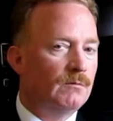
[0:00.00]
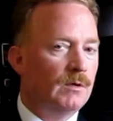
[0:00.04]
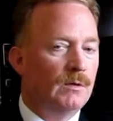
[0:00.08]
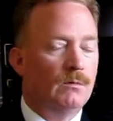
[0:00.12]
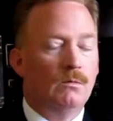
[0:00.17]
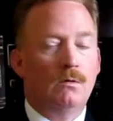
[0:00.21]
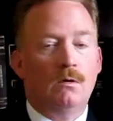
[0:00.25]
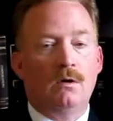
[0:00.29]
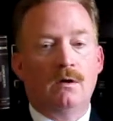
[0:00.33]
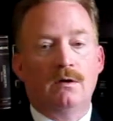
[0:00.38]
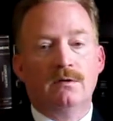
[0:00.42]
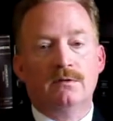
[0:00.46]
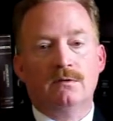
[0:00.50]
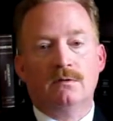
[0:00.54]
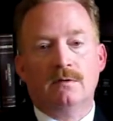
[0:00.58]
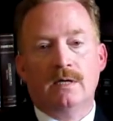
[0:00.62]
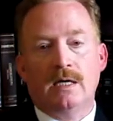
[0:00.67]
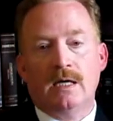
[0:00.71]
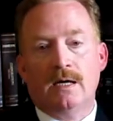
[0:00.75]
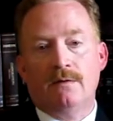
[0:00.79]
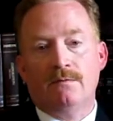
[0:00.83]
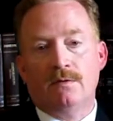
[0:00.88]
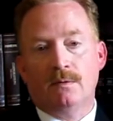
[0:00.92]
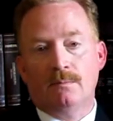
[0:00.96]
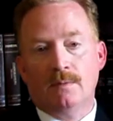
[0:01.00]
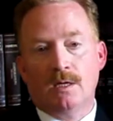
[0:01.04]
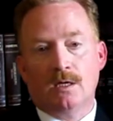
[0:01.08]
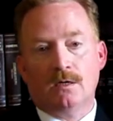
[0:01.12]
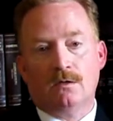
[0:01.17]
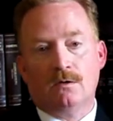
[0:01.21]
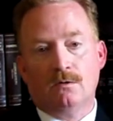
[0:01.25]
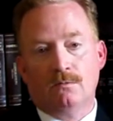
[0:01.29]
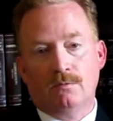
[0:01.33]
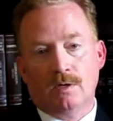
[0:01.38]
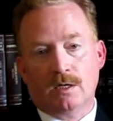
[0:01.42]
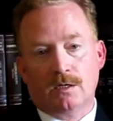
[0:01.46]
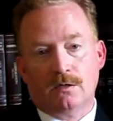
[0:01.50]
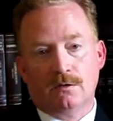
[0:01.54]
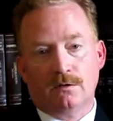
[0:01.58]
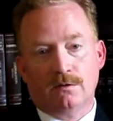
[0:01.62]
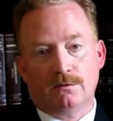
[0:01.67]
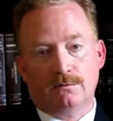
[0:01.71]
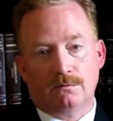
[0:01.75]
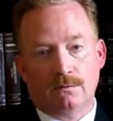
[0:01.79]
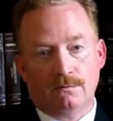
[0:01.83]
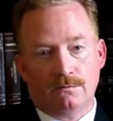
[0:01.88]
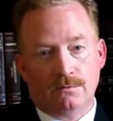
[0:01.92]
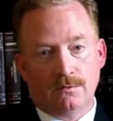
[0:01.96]
We will also have the medical
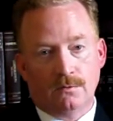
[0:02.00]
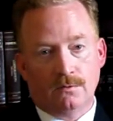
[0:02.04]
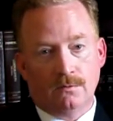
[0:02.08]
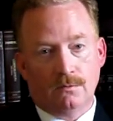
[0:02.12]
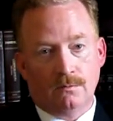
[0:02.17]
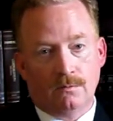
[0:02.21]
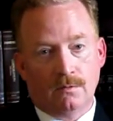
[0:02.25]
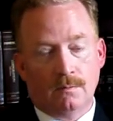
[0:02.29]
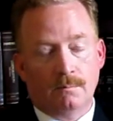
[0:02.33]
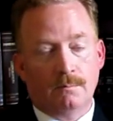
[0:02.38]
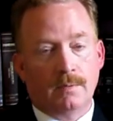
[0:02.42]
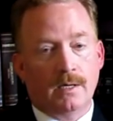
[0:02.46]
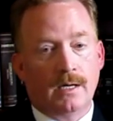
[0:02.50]
records reviewed